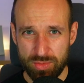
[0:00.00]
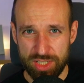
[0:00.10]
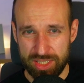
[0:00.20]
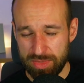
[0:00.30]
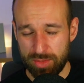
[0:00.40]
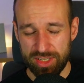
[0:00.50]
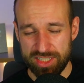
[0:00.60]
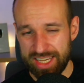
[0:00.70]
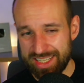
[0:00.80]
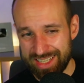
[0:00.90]
something with
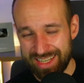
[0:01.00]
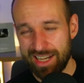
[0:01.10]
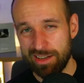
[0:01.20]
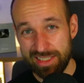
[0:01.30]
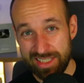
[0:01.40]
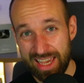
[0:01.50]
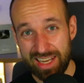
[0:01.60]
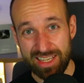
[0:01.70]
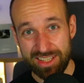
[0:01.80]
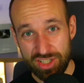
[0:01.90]
text, and now it's
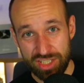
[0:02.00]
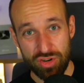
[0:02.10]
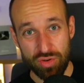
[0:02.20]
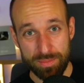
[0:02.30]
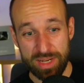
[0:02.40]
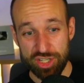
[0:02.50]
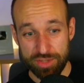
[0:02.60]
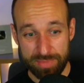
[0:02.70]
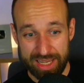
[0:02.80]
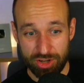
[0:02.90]
getting so
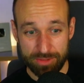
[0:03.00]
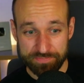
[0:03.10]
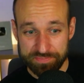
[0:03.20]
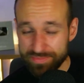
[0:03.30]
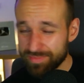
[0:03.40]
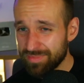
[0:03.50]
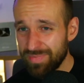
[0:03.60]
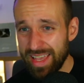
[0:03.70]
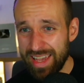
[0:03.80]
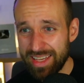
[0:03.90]
much better.
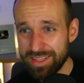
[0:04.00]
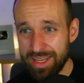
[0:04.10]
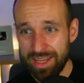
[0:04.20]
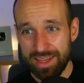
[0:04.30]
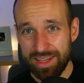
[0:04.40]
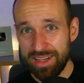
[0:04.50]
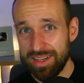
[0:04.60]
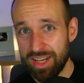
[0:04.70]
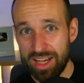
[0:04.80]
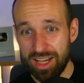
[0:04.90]
And
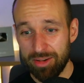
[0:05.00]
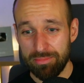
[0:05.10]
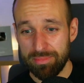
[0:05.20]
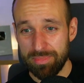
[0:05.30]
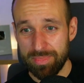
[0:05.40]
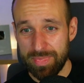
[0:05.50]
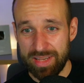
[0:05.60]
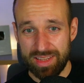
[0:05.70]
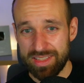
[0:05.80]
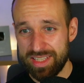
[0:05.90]

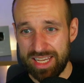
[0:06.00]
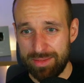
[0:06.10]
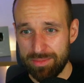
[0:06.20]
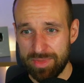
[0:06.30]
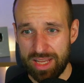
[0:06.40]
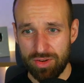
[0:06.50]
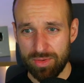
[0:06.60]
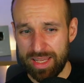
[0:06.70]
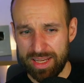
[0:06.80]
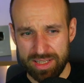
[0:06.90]
in the same, now
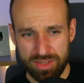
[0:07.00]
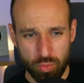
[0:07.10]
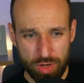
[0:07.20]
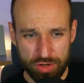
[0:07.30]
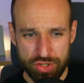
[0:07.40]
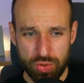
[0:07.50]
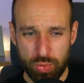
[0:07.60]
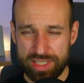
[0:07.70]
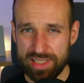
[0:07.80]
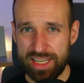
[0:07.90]
like 1 or 2
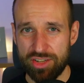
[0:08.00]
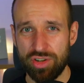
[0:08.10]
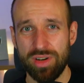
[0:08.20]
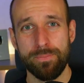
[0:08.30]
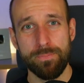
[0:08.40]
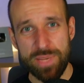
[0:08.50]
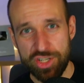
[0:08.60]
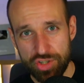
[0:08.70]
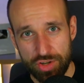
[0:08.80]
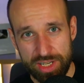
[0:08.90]
weeks later,
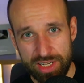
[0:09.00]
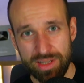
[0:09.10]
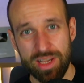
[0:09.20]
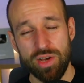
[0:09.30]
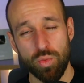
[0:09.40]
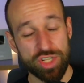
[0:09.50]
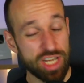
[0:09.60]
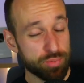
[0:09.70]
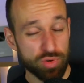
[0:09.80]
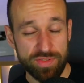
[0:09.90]
Midjourney, which
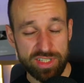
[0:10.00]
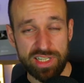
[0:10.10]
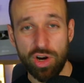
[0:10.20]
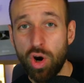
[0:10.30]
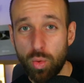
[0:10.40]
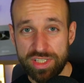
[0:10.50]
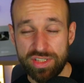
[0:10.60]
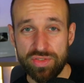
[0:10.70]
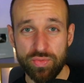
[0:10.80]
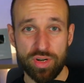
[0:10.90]
I previously always
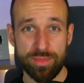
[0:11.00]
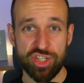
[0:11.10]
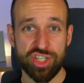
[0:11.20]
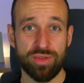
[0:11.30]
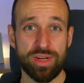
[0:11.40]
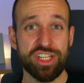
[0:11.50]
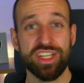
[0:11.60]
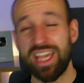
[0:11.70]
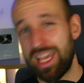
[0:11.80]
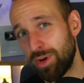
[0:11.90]
used for image generation,
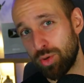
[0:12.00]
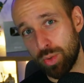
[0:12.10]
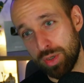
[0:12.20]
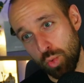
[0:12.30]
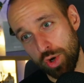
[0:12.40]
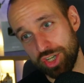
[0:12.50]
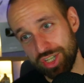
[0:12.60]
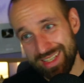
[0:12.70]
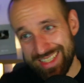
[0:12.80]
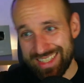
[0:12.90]
came out with
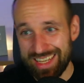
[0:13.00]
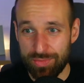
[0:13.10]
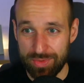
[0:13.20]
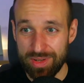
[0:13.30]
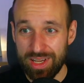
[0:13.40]
version 7.